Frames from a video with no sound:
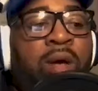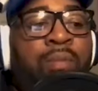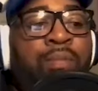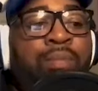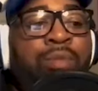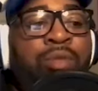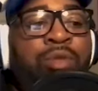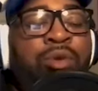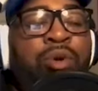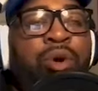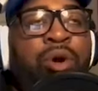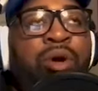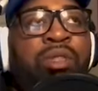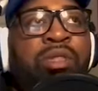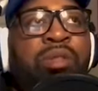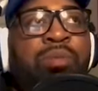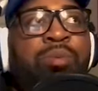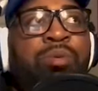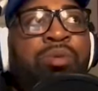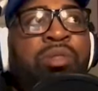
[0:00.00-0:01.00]
You are
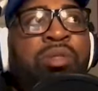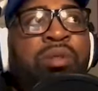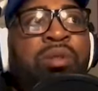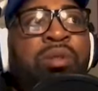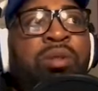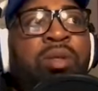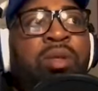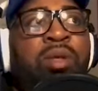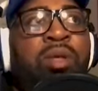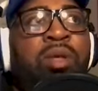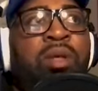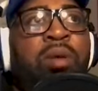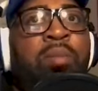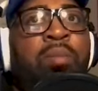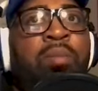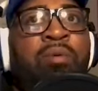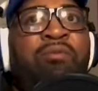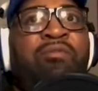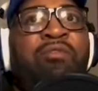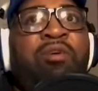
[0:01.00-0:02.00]
supposed to
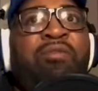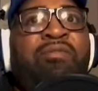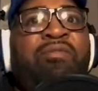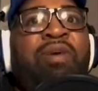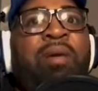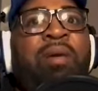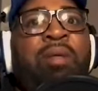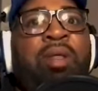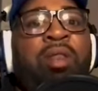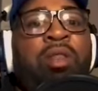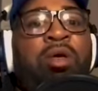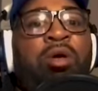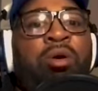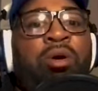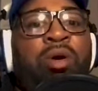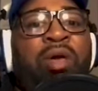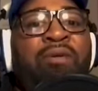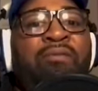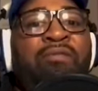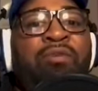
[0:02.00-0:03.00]
move your family
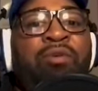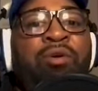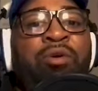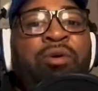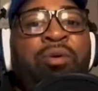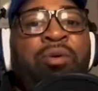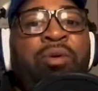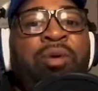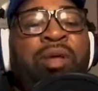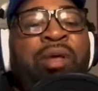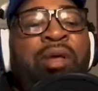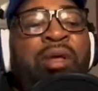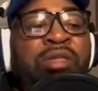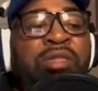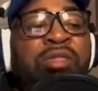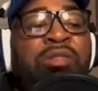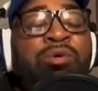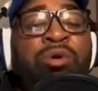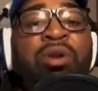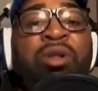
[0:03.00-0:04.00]
along if you're a
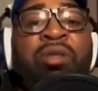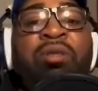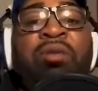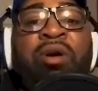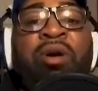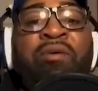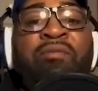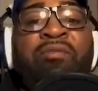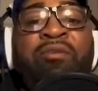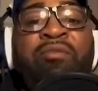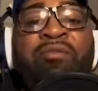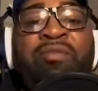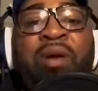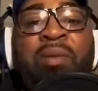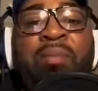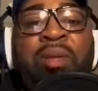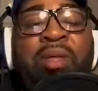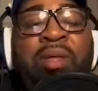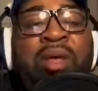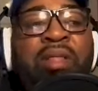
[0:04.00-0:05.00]
steward of your
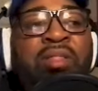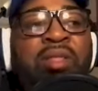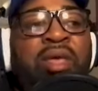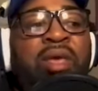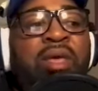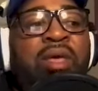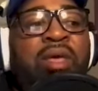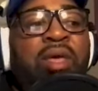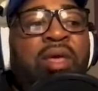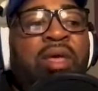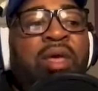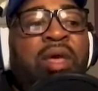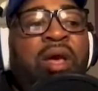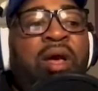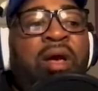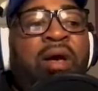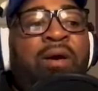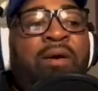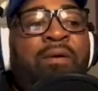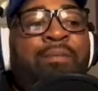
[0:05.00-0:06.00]
family. And I think,
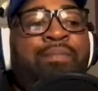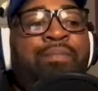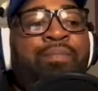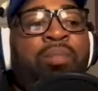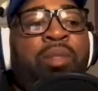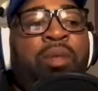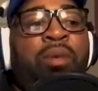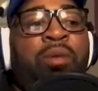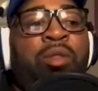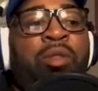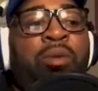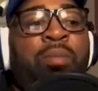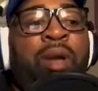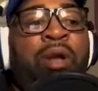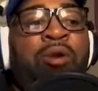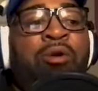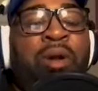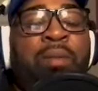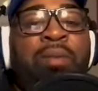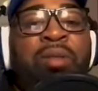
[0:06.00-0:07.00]
my
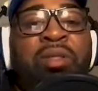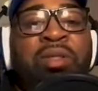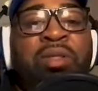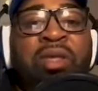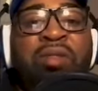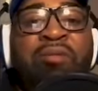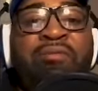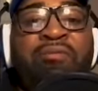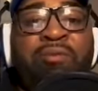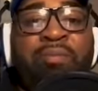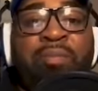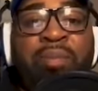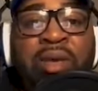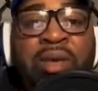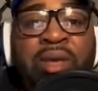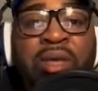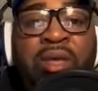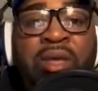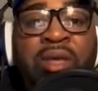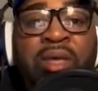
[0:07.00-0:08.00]
grandmother did it for
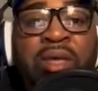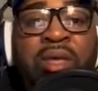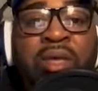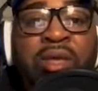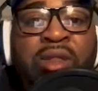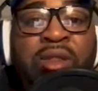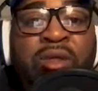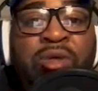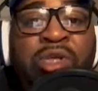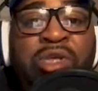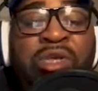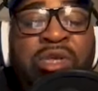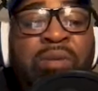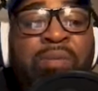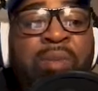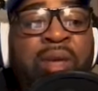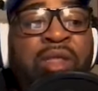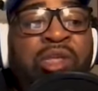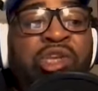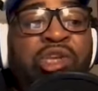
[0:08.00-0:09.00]
me. She
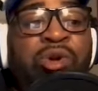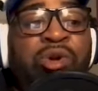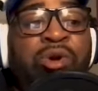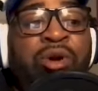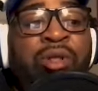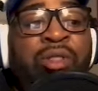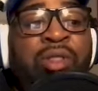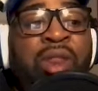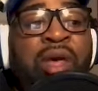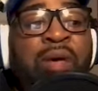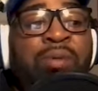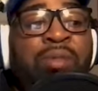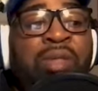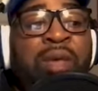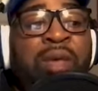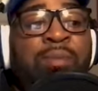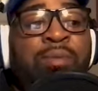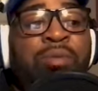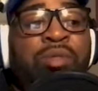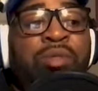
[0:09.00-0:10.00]
made sure that I was
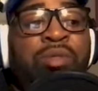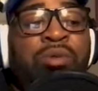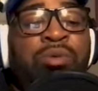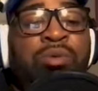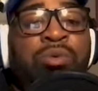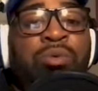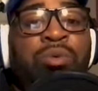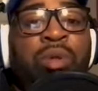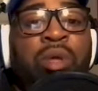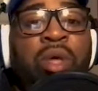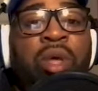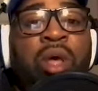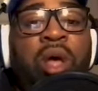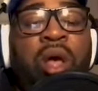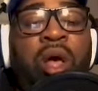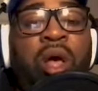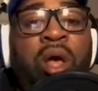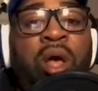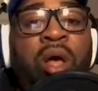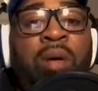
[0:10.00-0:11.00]
able to,
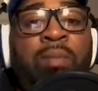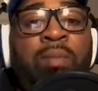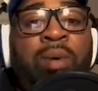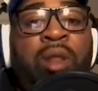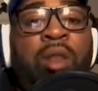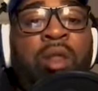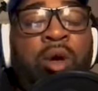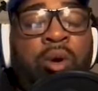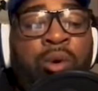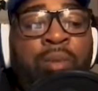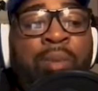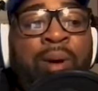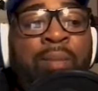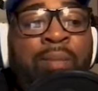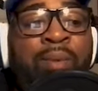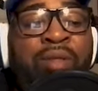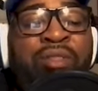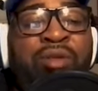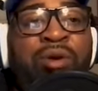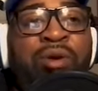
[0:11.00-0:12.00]
along with my
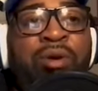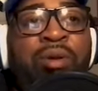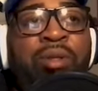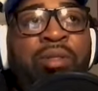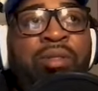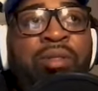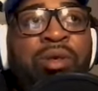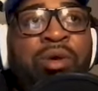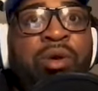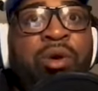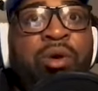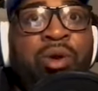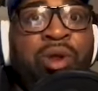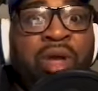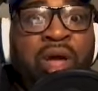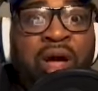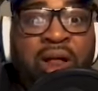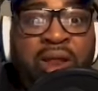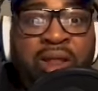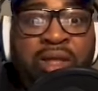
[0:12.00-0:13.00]
mother, to go to
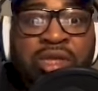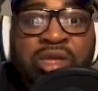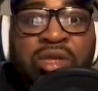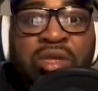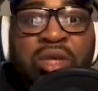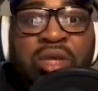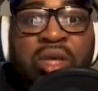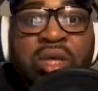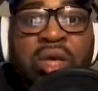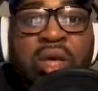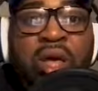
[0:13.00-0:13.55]
college. And